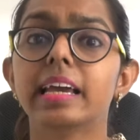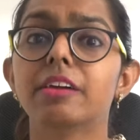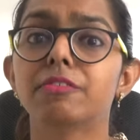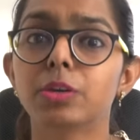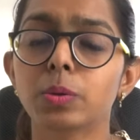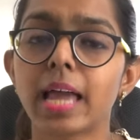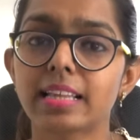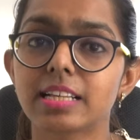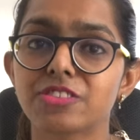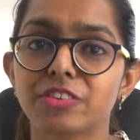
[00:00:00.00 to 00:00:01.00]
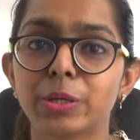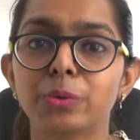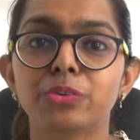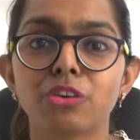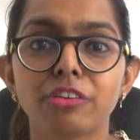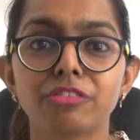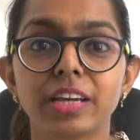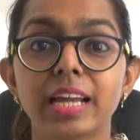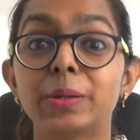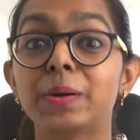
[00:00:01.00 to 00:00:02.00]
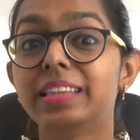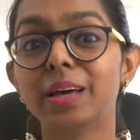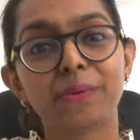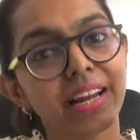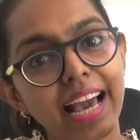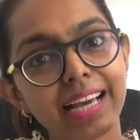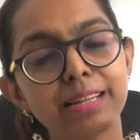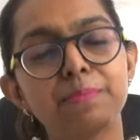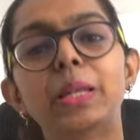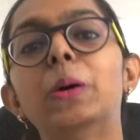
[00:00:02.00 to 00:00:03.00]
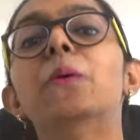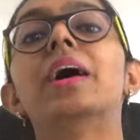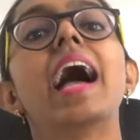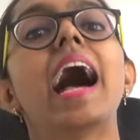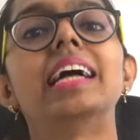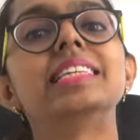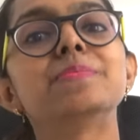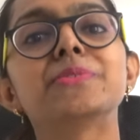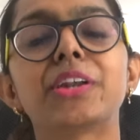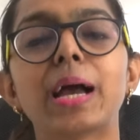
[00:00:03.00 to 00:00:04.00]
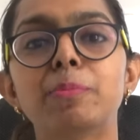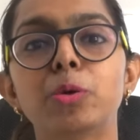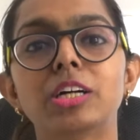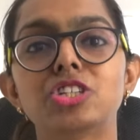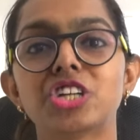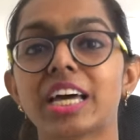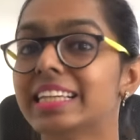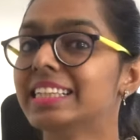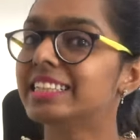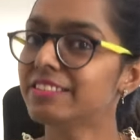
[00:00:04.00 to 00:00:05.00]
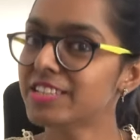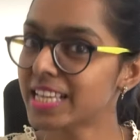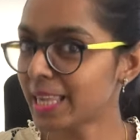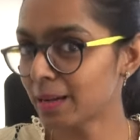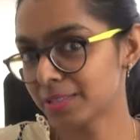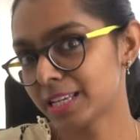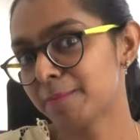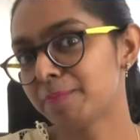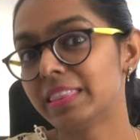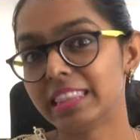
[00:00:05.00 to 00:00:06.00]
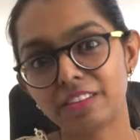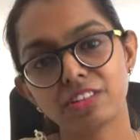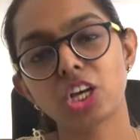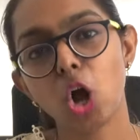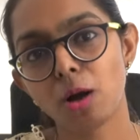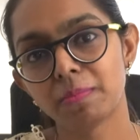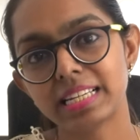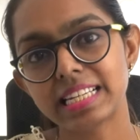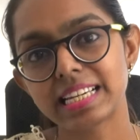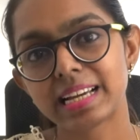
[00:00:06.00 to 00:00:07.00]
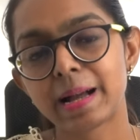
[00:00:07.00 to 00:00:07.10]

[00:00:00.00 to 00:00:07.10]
If you like this video, do not forget to hit the red icon below and subscribe to our channel. Give us a thumbs up, leave us a comment,